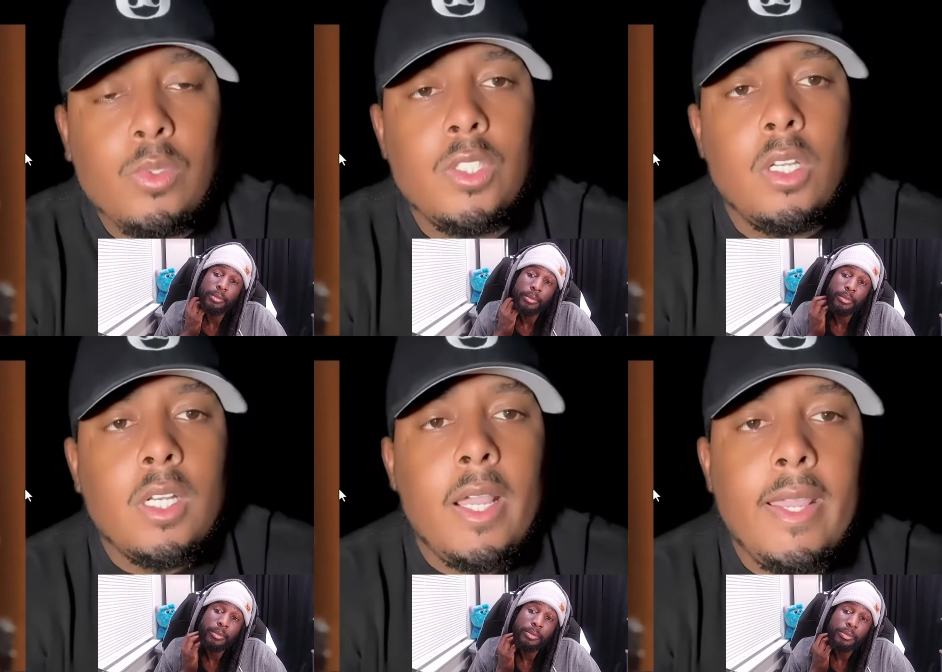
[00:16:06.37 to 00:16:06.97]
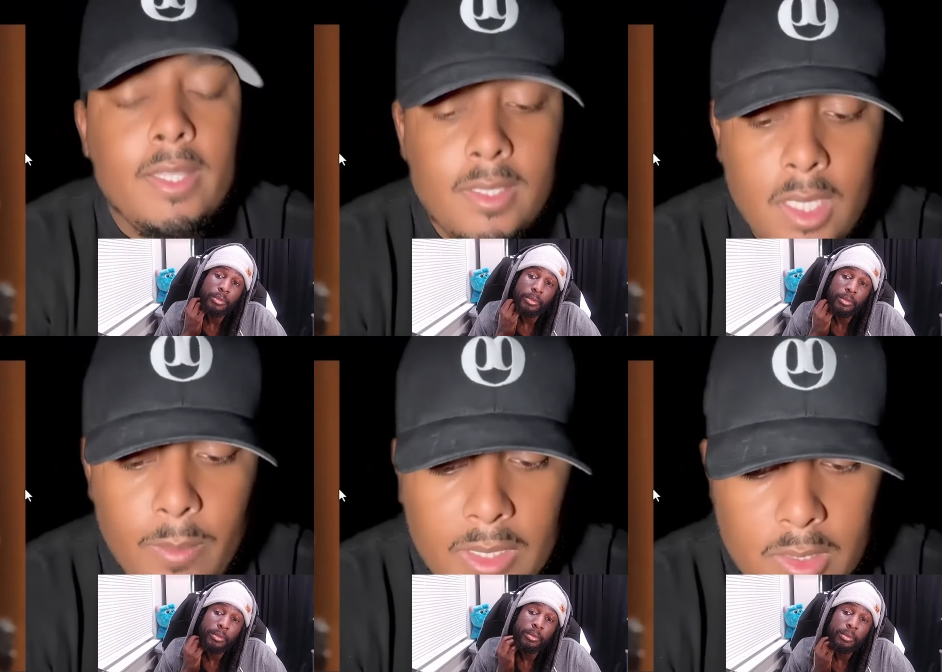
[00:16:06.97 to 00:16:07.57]
Speaker 1: what Suge Knight had to say
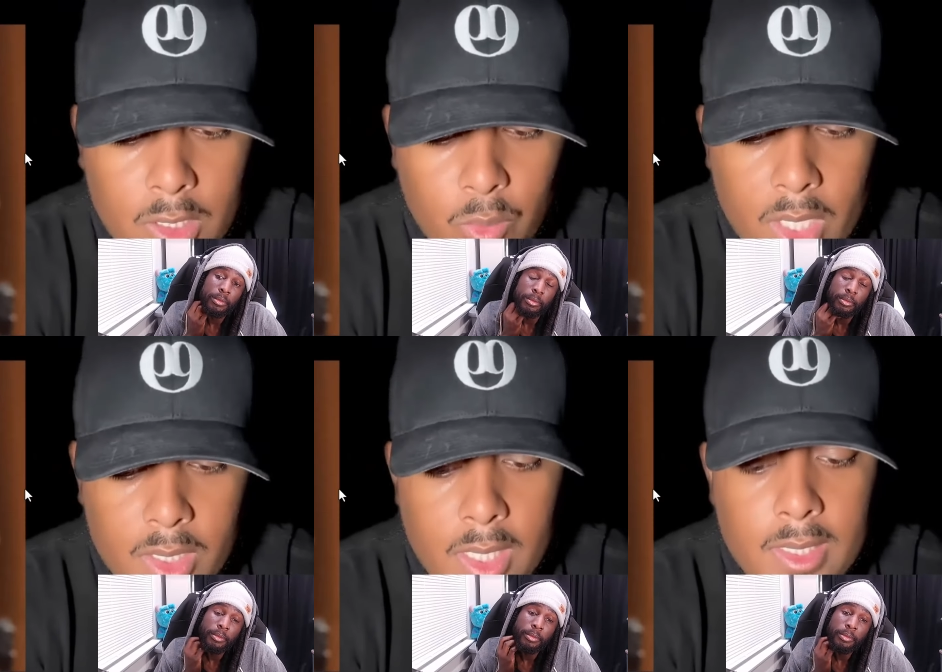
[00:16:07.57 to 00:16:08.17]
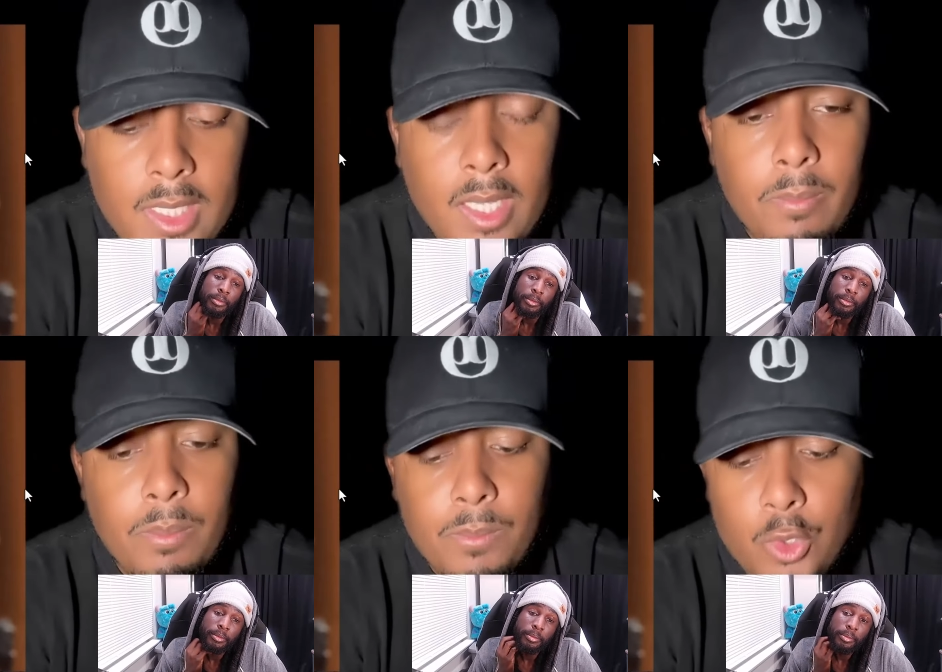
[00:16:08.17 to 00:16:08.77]
about the situation. He
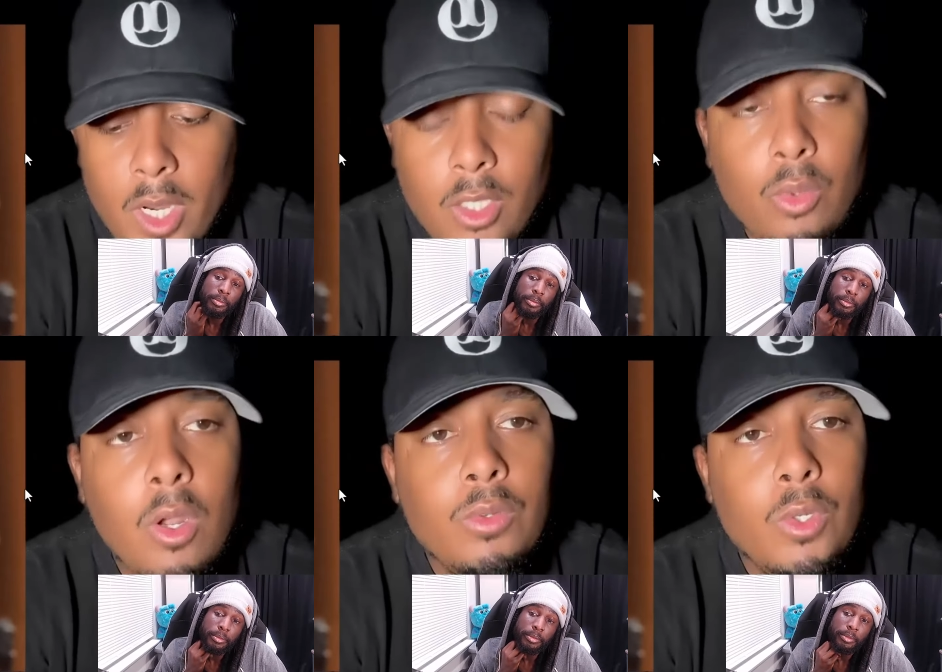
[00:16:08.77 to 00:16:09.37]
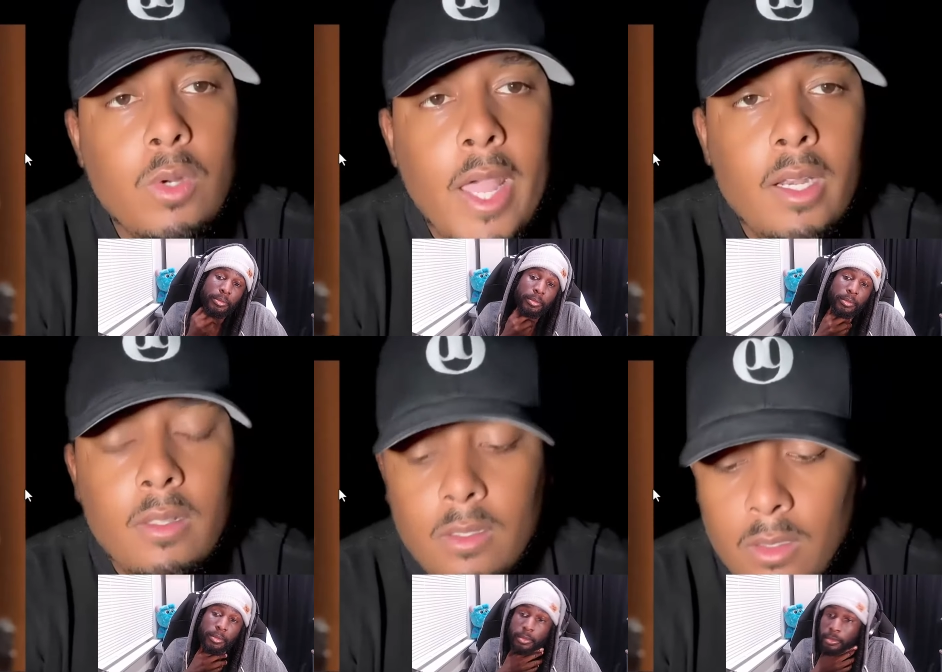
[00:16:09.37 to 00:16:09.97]
said, Drake, you don't do
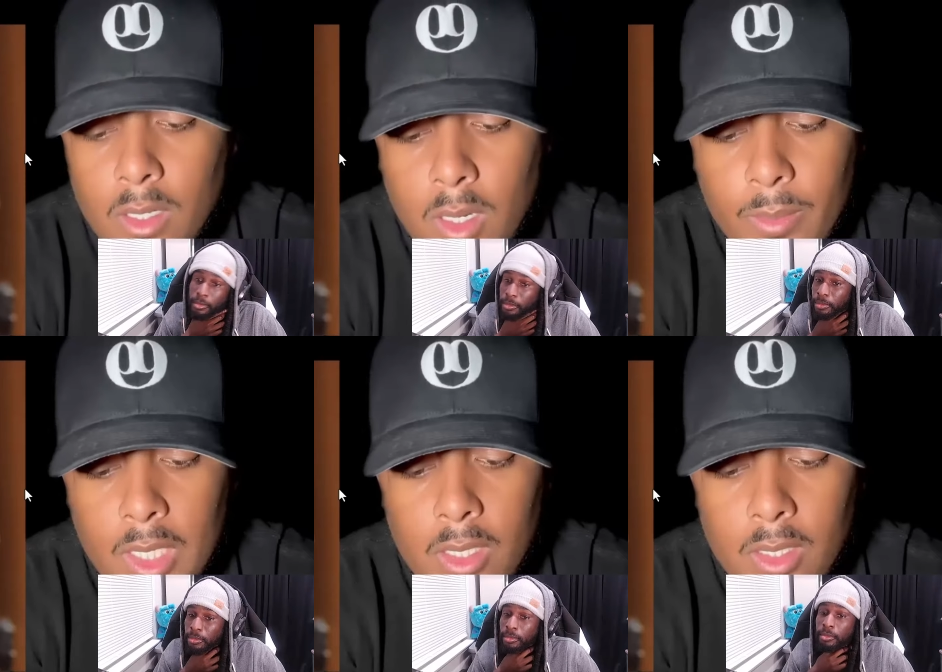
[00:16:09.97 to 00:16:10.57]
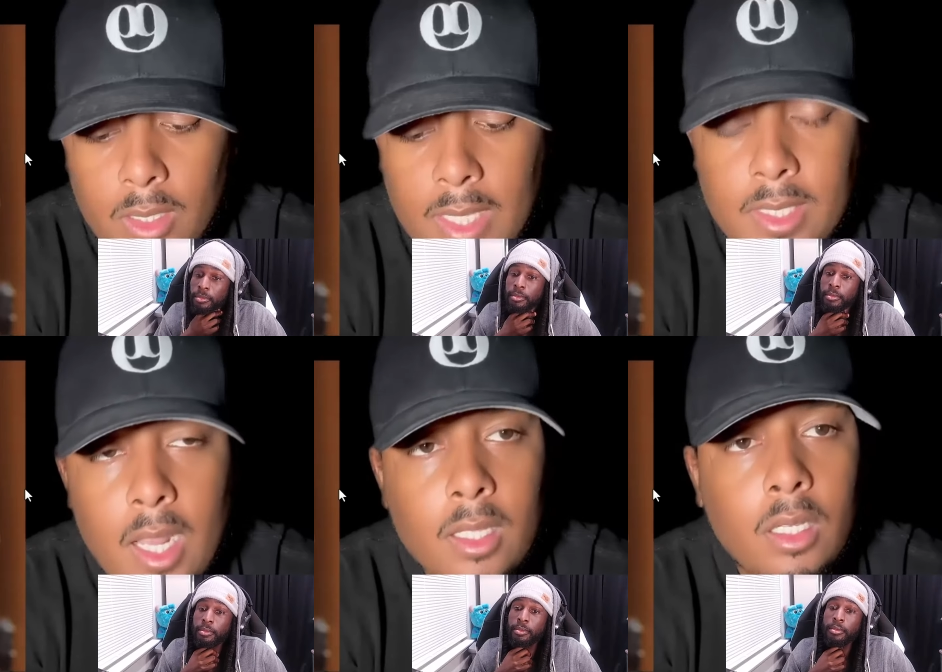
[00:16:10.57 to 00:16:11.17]
that. You know what I mean? That's
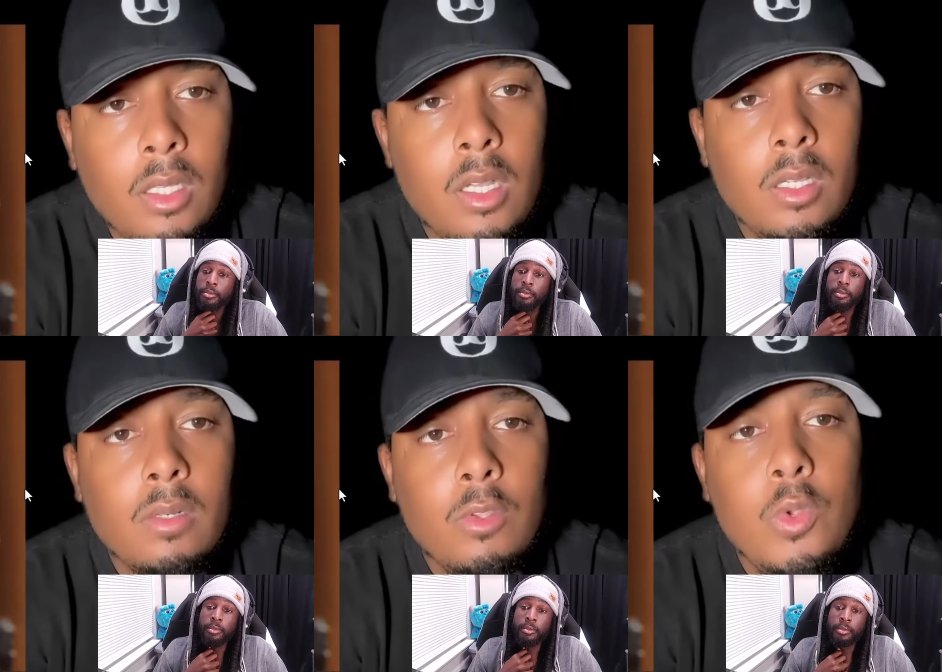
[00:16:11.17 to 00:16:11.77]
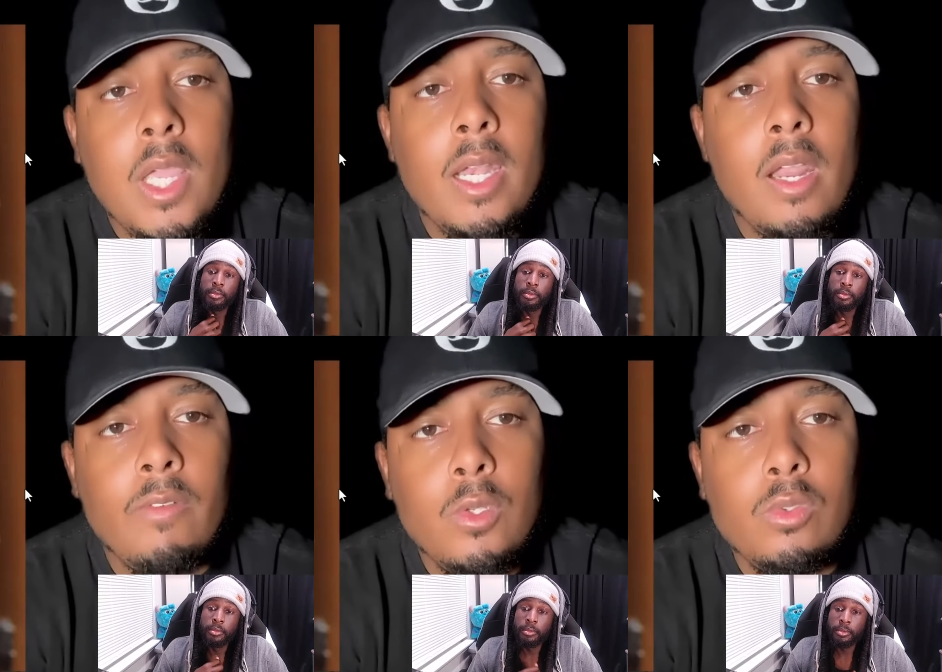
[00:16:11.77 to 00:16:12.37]
not a good look. You can't
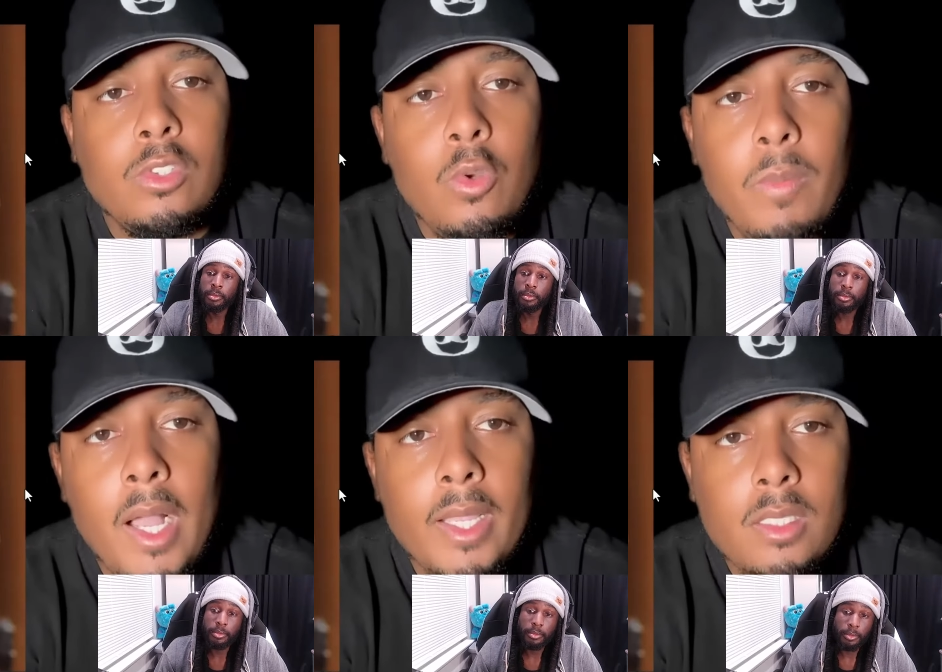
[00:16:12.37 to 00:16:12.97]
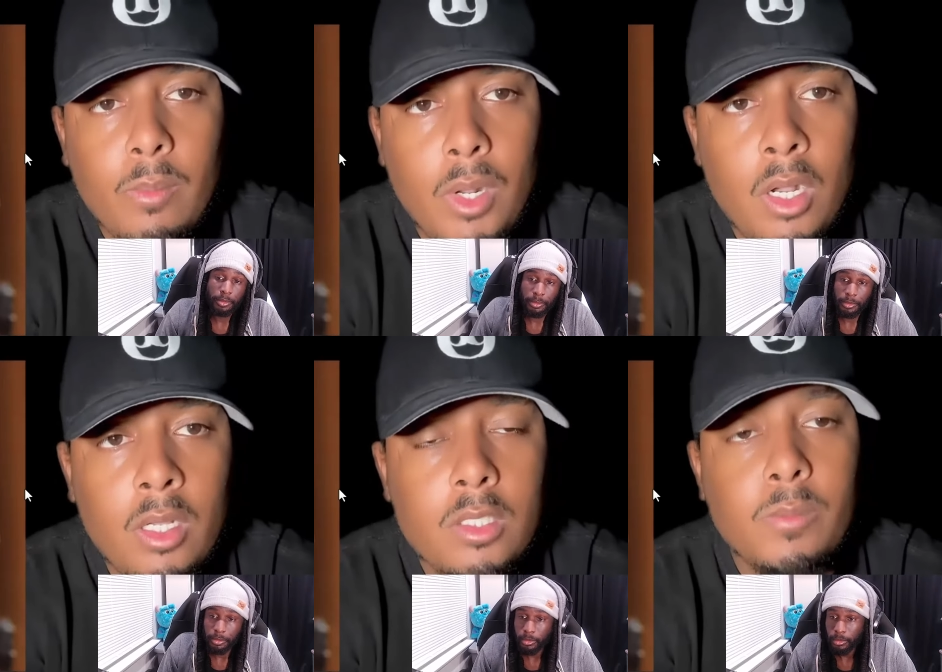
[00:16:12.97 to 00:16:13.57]
never use Tupac as a
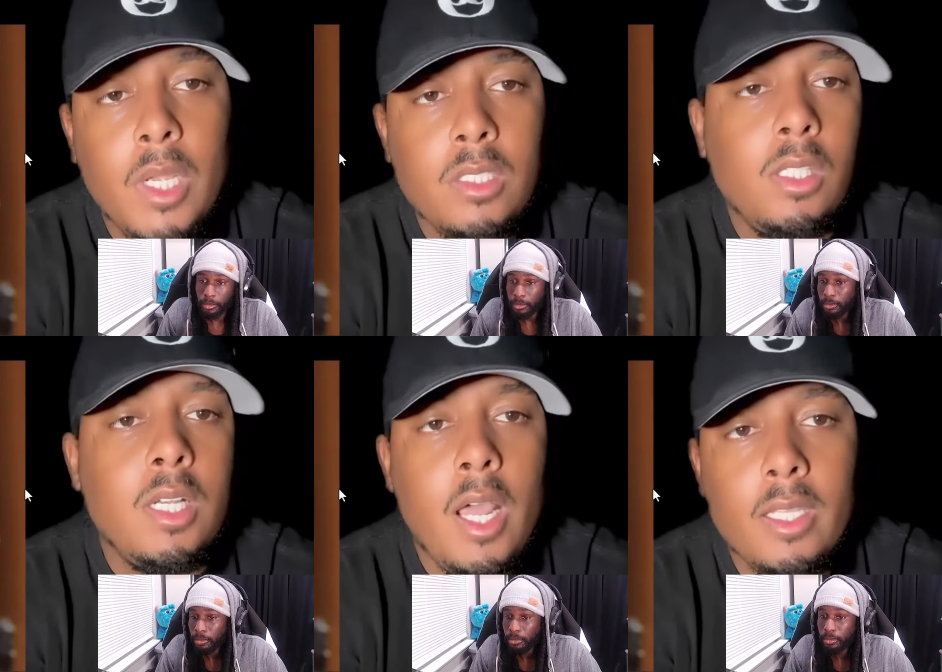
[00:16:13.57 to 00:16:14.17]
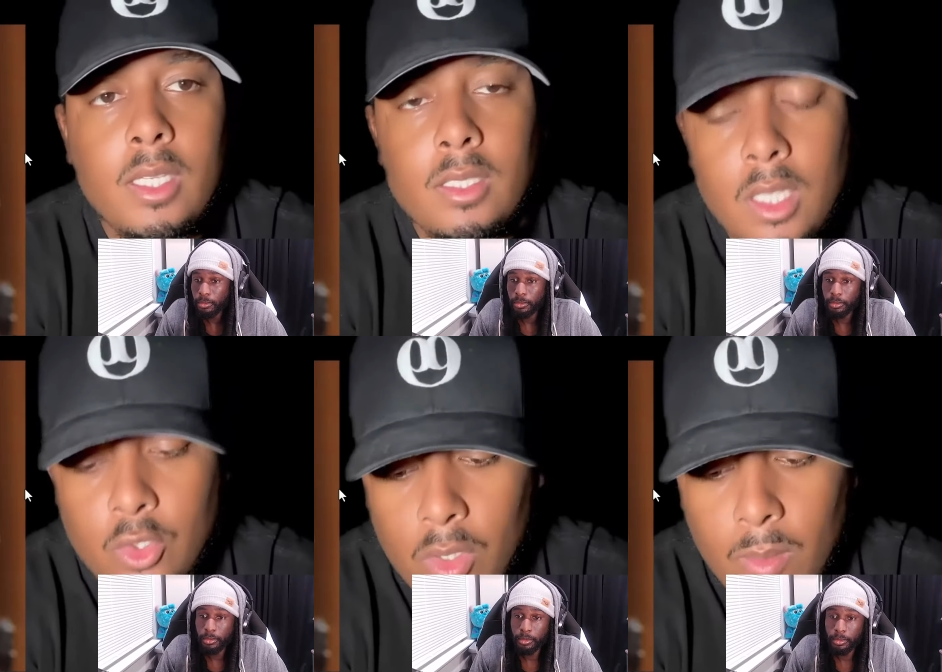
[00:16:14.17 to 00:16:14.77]
pawn, especially not against
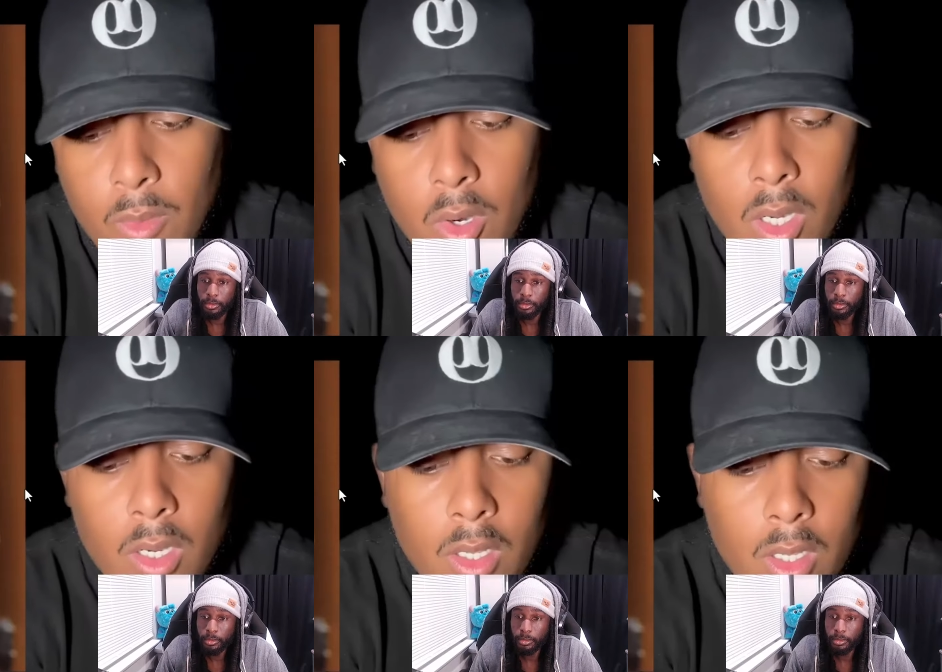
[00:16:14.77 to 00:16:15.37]
Kendrick Lamar.